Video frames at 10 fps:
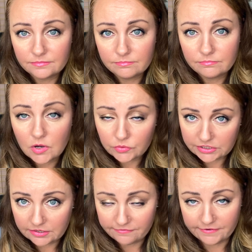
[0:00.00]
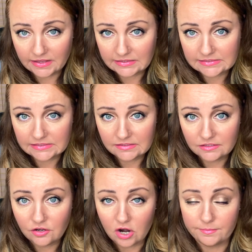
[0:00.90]
motion fit
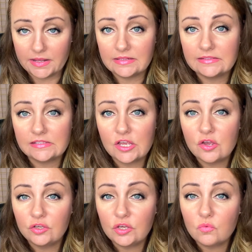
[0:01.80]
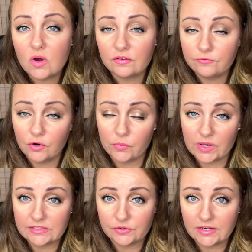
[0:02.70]
garments, you want
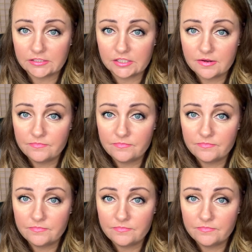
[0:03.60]
four-way stretch.